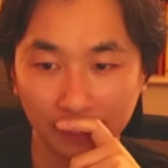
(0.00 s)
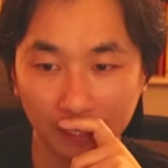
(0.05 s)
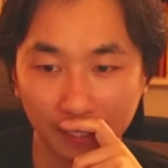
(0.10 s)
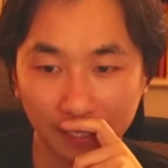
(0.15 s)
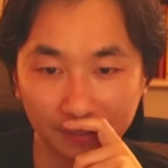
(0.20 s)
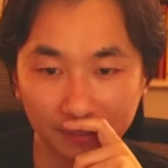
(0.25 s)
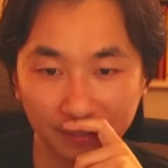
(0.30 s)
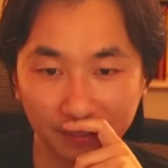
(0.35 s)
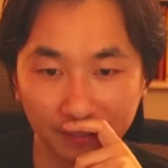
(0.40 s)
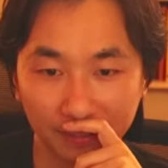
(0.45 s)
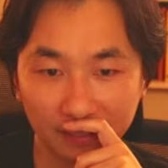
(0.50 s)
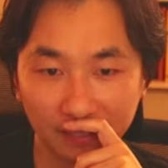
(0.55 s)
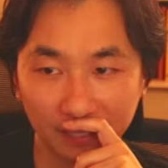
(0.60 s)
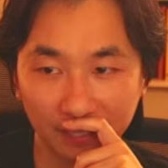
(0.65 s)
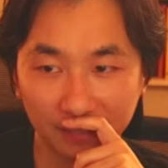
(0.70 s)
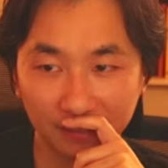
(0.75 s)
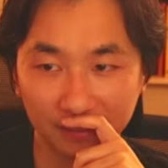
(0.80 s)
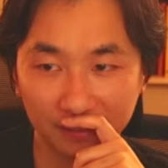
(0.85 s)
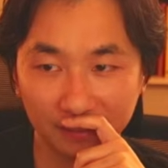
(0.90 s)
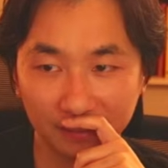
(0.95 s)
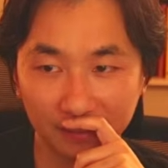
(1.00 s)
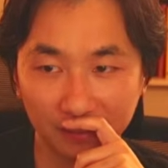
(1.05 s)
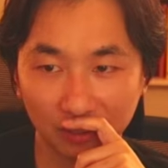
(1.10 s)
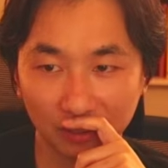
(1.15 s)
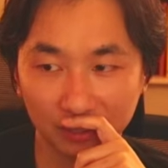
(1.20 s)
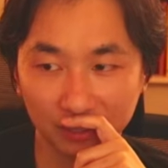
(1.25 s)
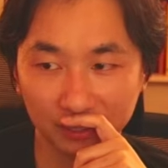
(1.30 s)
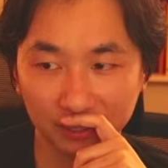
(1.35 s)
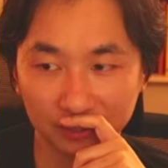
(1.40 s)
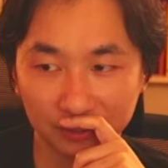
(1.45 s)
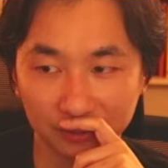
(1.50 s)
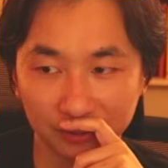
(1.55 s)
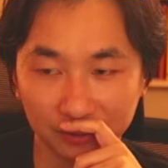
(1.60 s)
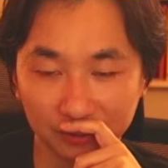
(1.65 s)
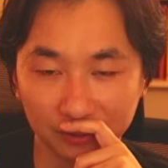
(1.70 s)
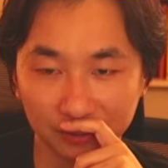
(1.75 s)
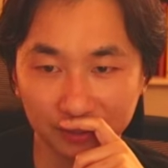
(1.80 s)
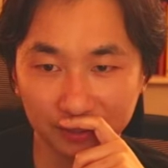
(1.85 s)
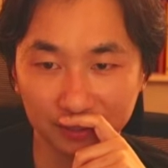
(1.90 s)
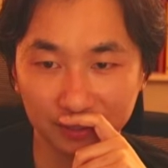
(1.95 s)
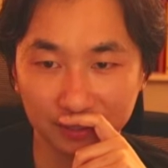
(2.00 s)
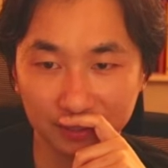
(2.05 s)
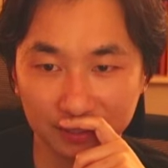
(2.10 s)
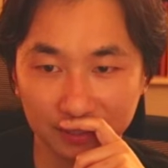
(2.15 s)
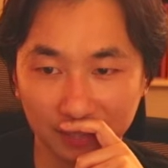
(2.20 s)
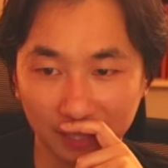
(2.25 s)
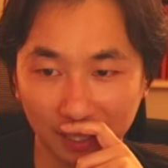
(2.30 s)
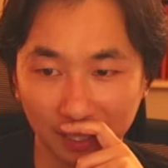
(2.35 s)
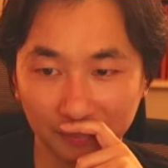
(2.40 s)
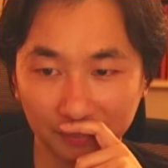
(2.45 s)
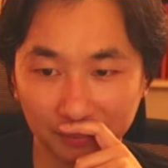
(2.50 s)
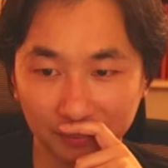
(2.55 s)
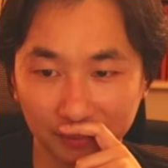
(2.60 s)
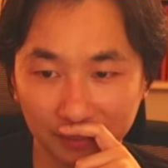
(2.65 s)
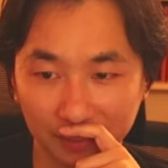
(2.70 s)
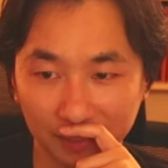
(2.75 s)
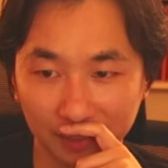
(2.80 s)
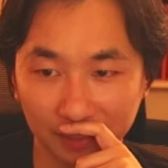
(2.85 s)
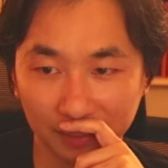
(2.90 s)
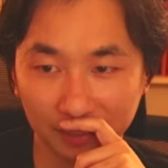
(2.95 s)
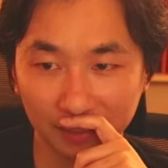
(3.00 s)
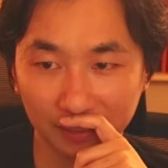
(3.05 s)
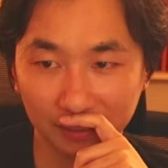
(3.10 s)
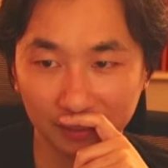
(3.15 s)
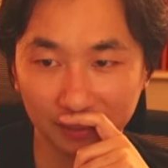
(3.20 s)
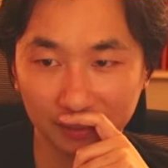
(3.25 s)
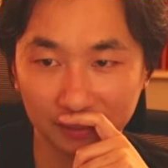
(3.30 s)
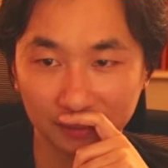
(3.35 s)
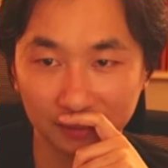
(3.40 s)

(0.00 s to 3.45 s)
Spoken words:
And then I think all I do is I play.